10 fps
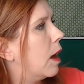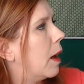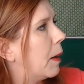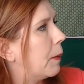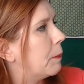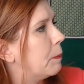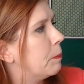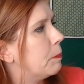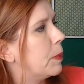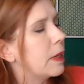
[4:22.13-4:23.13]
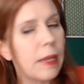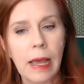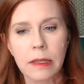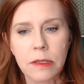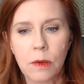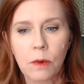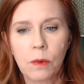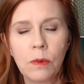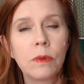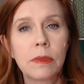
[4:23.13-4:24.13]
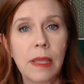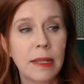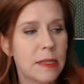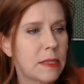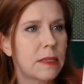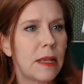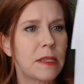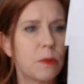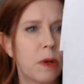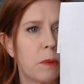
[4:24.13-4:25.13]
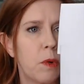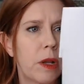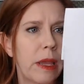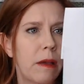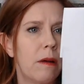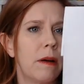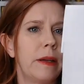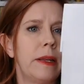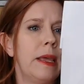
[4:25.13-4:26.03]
Um, but yeah, so That's, that's what I'm working on,